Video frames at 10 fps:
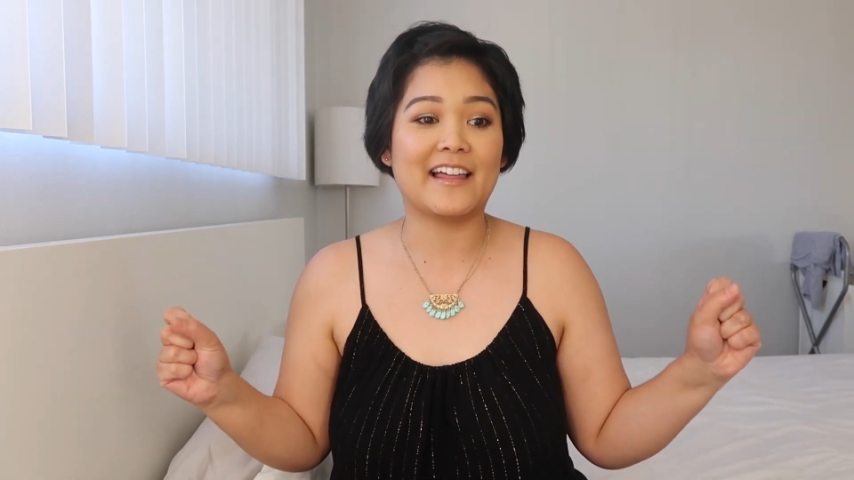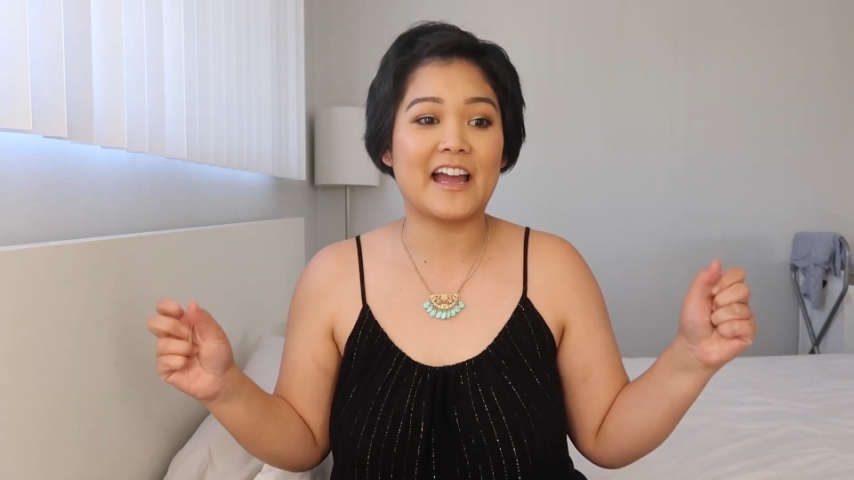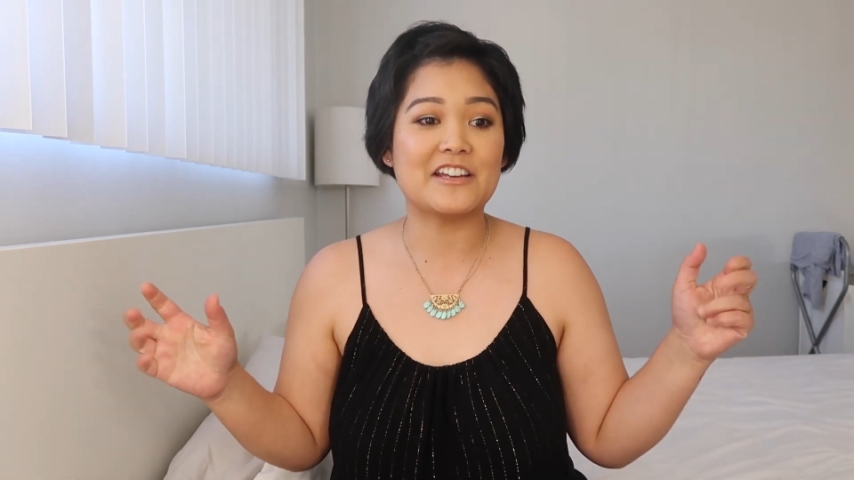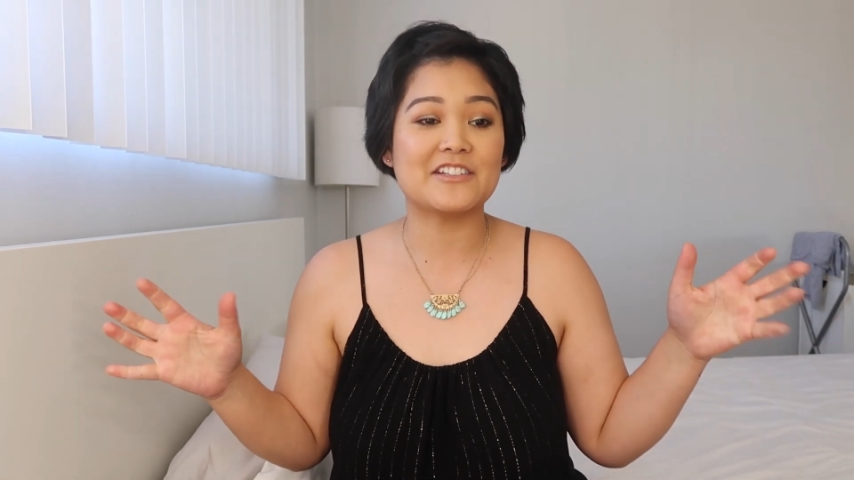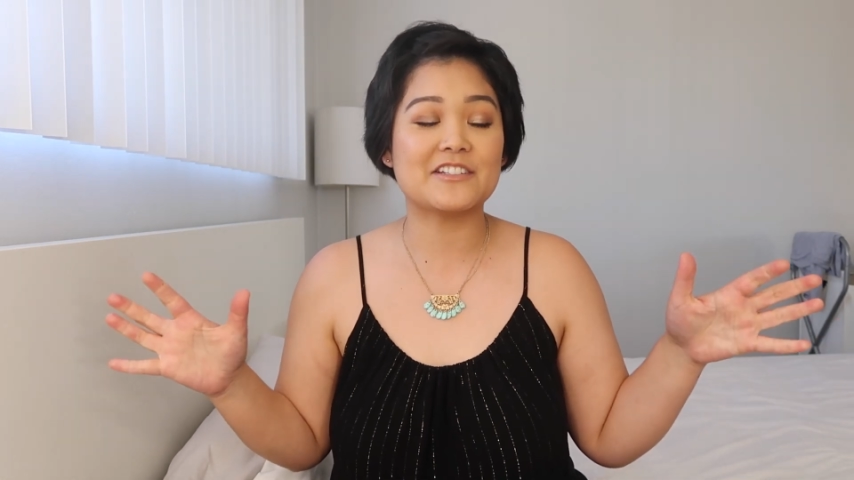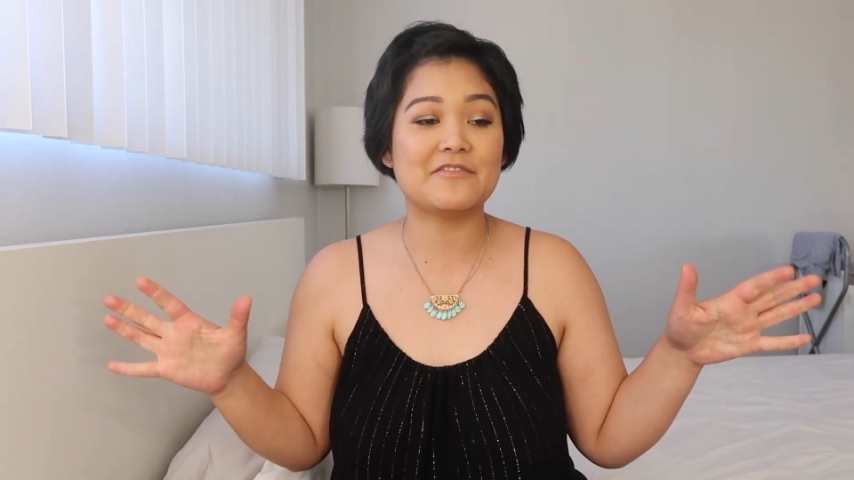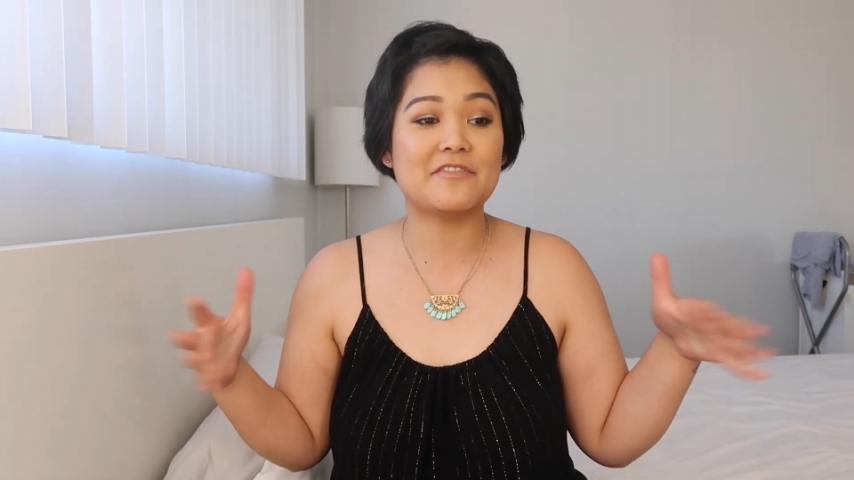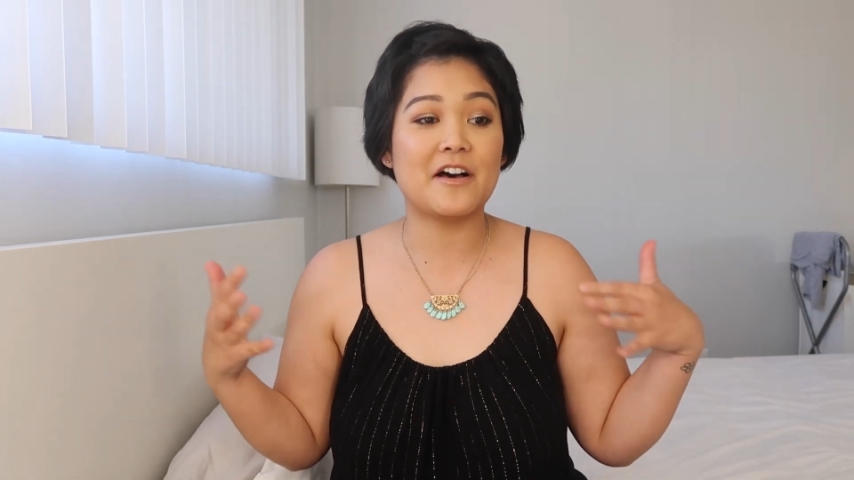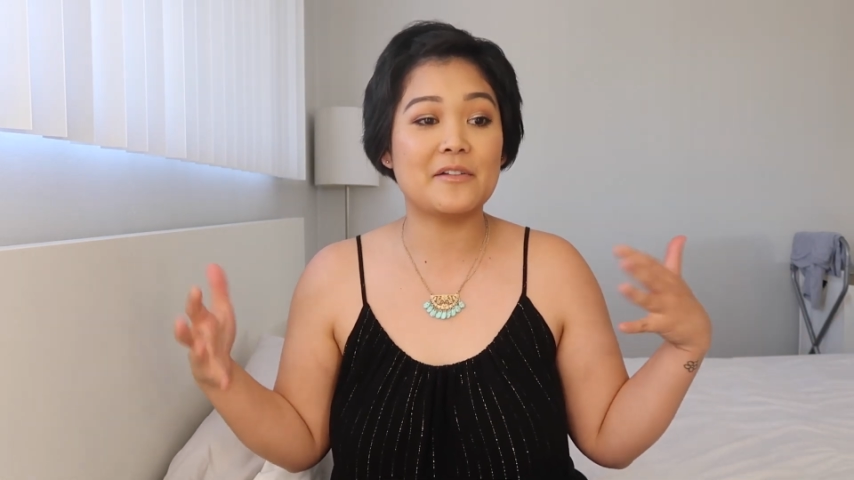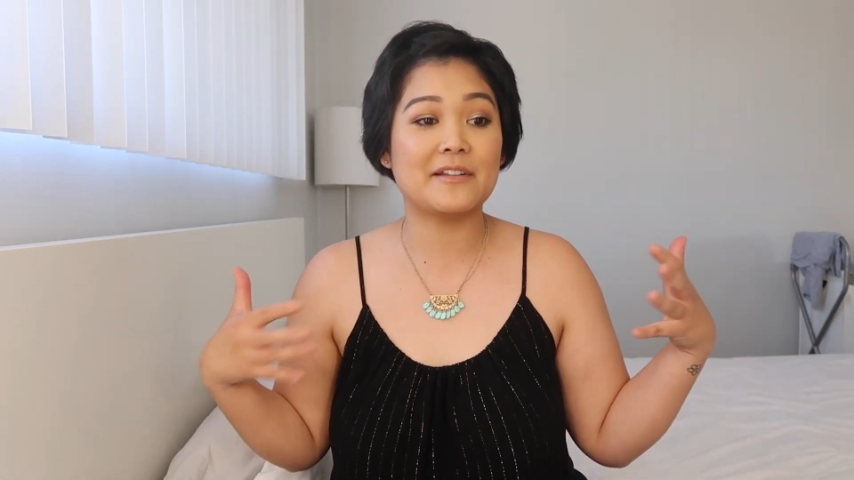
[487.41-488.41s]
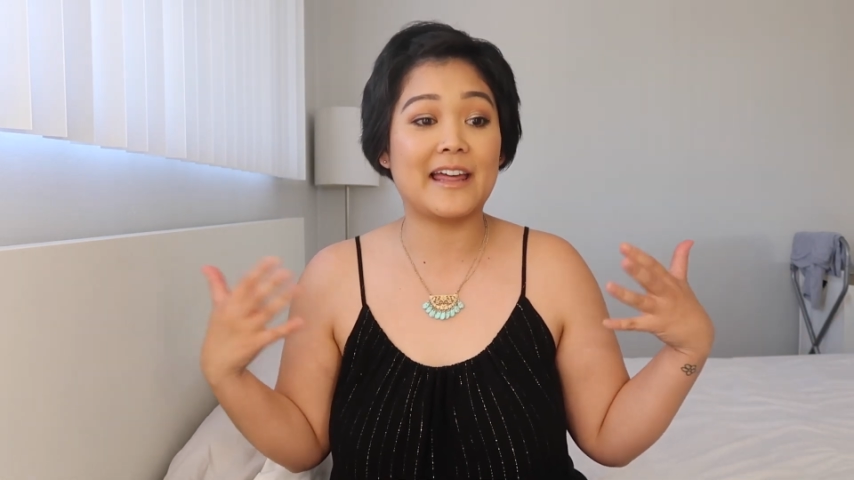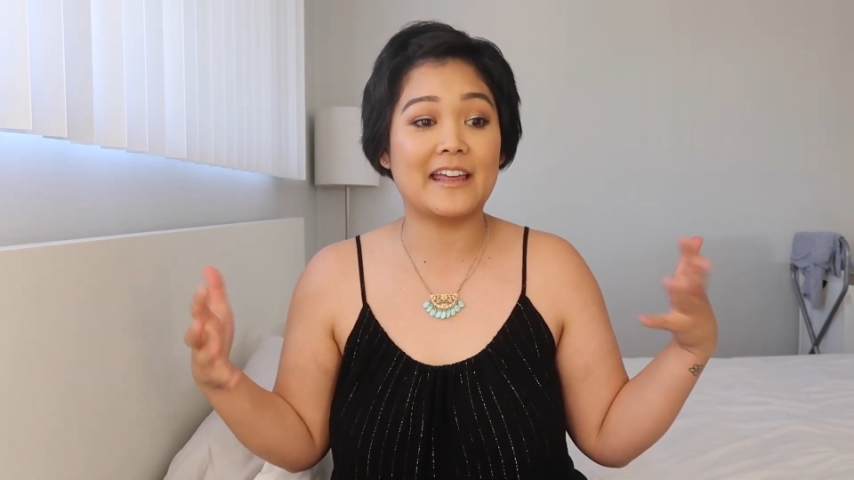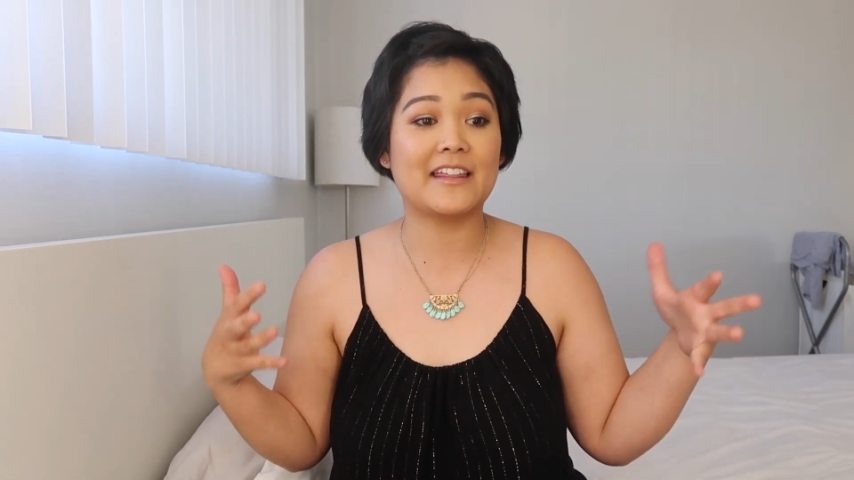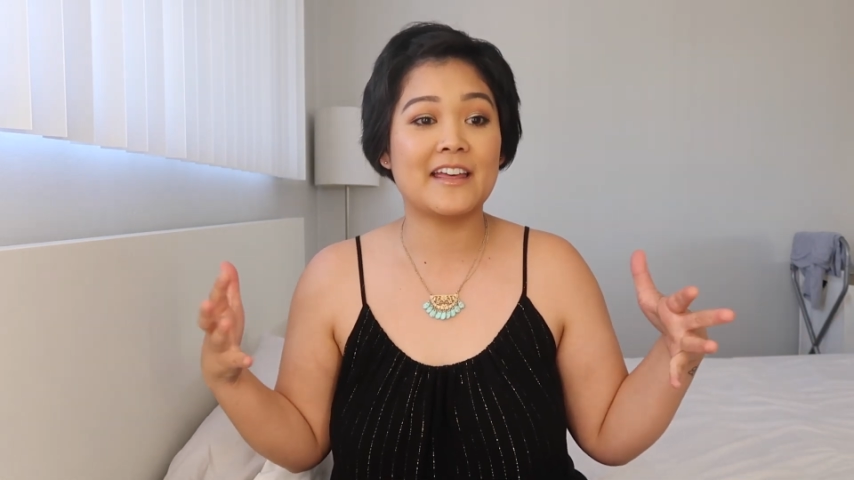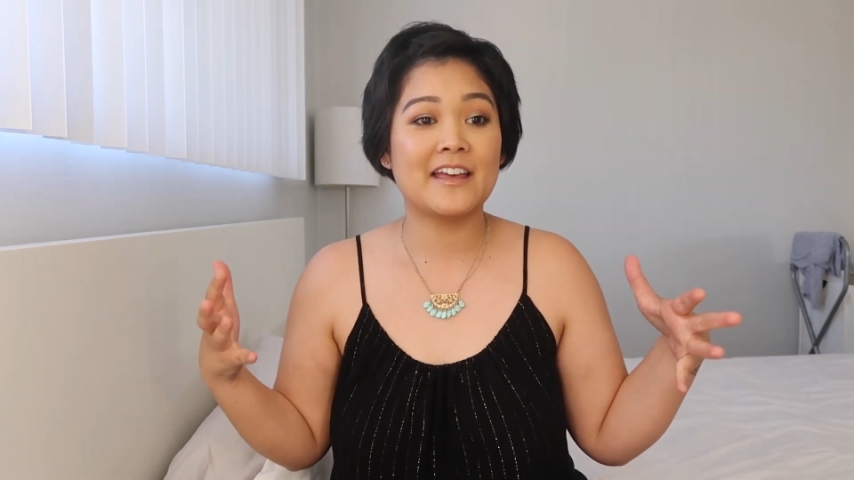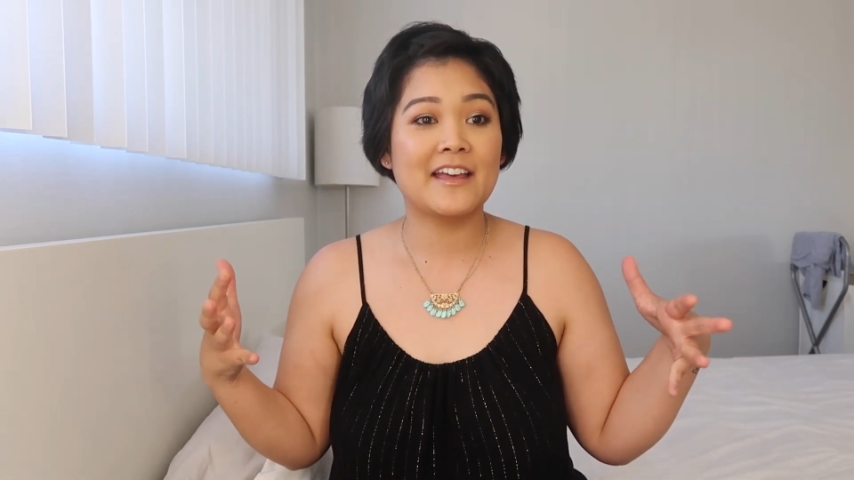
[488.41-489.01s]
Like, I just felt like